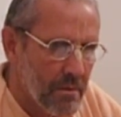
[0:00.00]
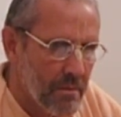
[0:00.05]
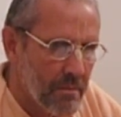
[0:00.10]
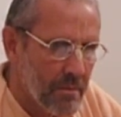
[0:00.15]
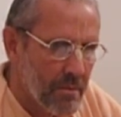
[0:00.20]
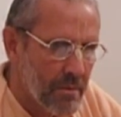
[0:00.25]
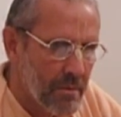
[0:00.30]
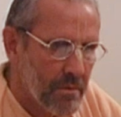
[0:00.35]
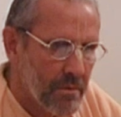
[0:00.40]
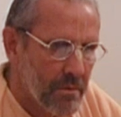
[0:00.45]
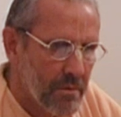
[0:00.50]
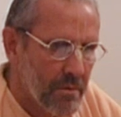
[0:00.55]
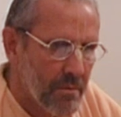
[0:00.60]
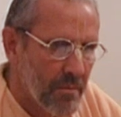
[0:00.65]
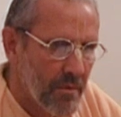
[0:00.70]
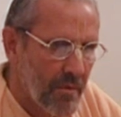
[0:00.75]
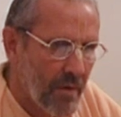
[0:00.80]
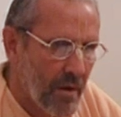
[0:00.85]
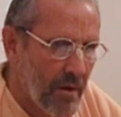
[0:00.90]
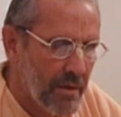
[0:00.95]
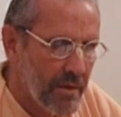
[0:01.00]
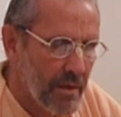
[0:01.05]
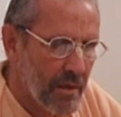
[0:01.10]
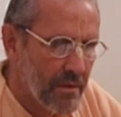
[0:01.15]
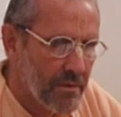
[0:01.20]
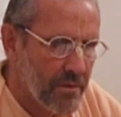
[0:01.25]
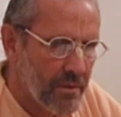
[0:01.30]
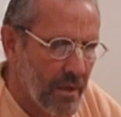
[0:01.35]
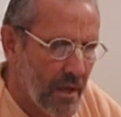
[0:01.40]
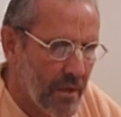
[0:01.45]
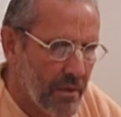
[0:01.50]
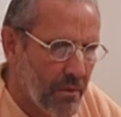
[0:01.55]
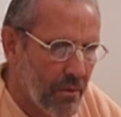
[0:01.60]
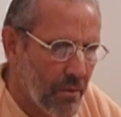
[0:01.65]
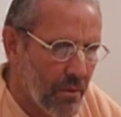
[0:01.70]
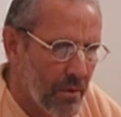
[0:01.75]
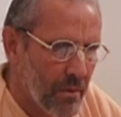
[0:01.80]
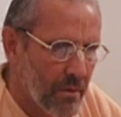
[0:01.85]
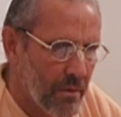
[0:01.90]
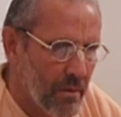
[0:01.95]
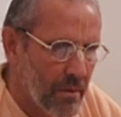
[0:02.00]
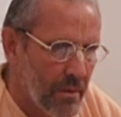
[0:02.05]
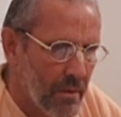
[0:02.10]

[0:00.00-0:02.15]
Some criticism of Haridas Thakur,